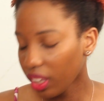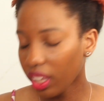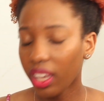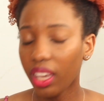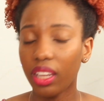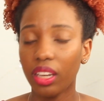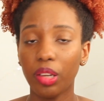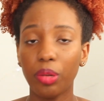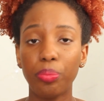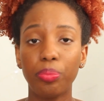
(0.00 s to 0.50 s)

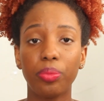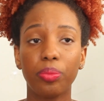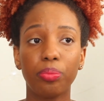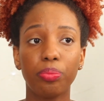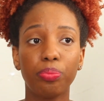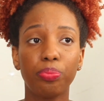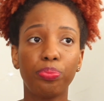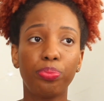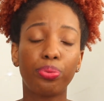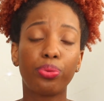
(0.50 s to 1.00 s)
and
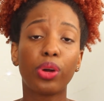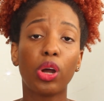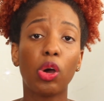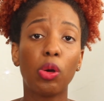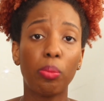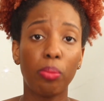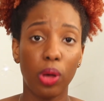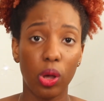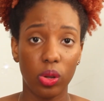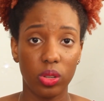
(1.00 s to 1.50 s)

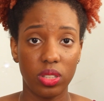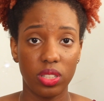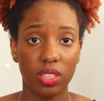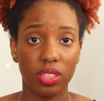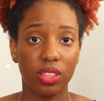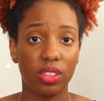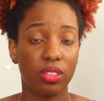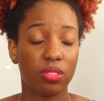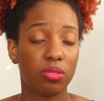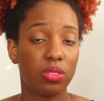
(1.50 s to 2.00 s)
promote
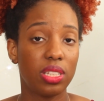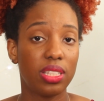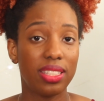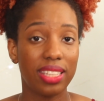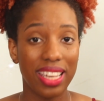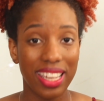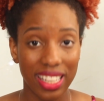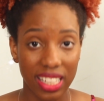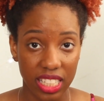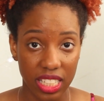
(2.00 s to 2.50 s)
the
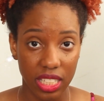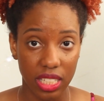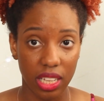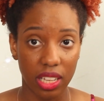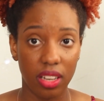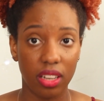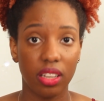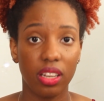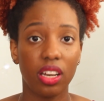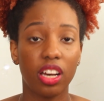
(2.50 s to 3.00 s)

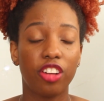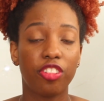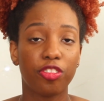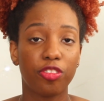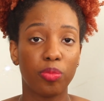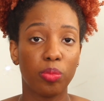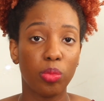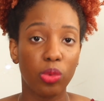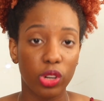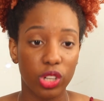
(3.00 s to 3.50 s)
retention
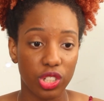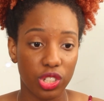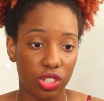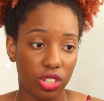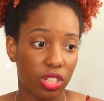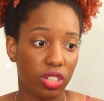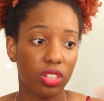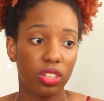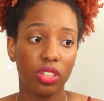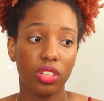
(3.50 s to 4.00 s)
of
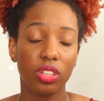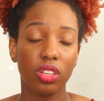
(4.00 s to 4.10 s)
moisture.